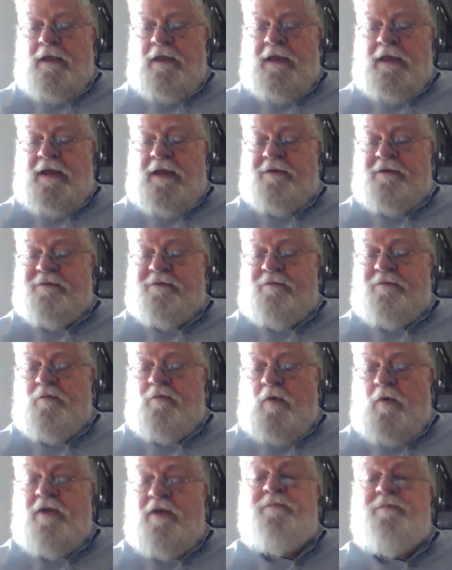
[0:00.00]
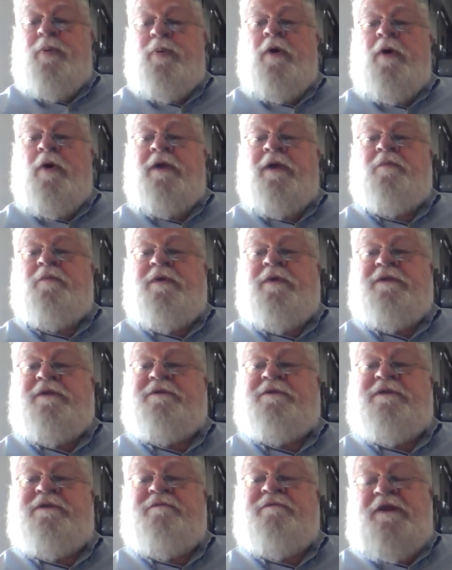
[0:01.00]
At one point, we
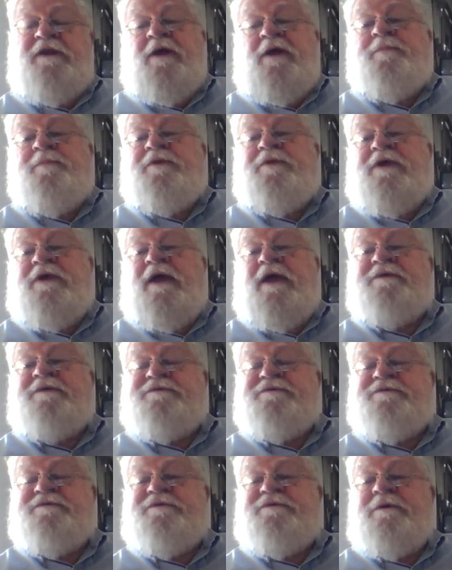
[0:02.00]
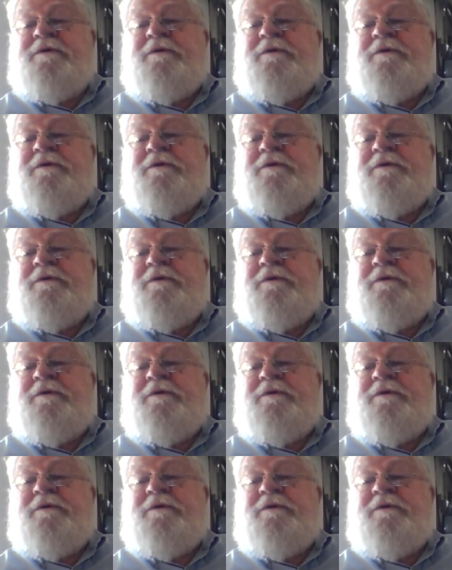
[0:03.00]
divvied up the tasks,